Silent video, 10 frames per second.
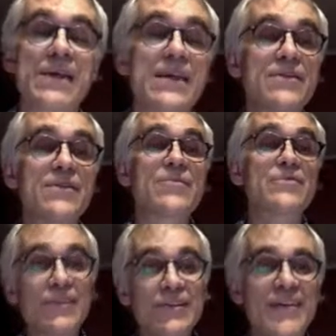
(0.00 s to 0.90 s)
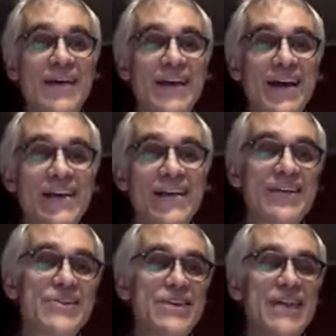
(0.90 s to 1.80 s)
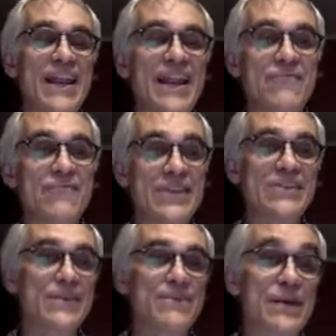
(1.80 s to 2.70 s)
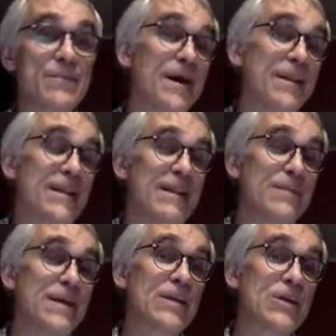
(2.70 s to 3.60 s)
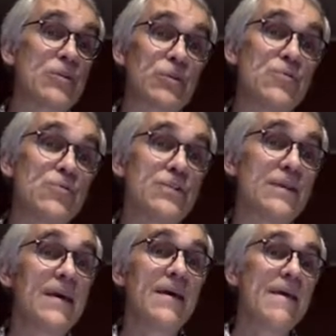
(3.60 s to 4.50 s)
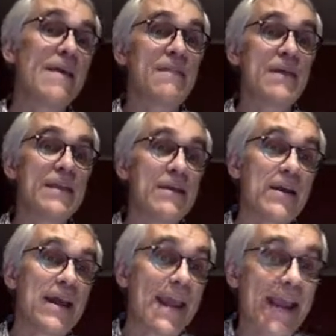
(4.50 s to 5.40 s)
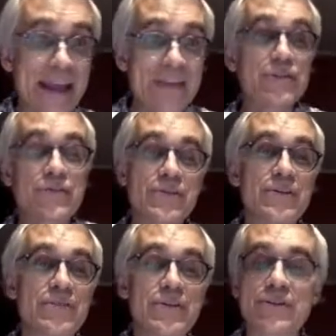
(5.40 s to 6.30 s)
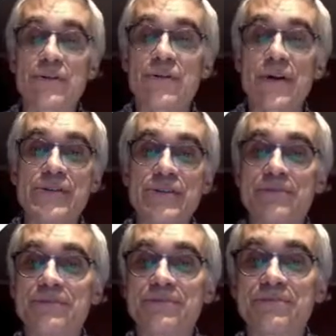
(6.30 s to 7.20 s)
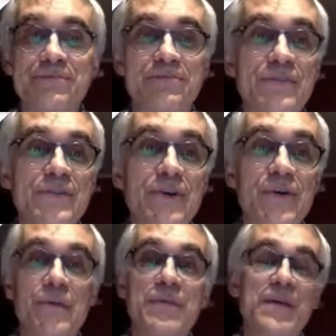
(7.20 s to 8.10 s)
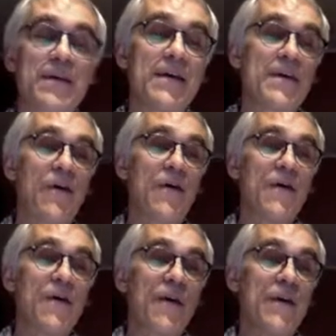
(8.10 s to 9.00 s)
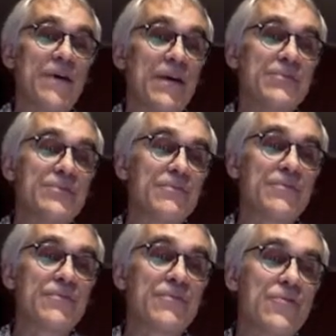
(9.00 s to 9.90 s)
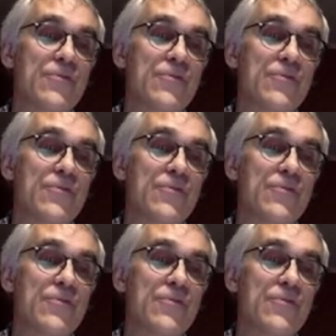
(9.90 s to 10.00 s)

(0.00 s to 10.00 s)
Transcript: the result of that calculation and I've written something about it and made a conclusion that answers the original question. So I've done some great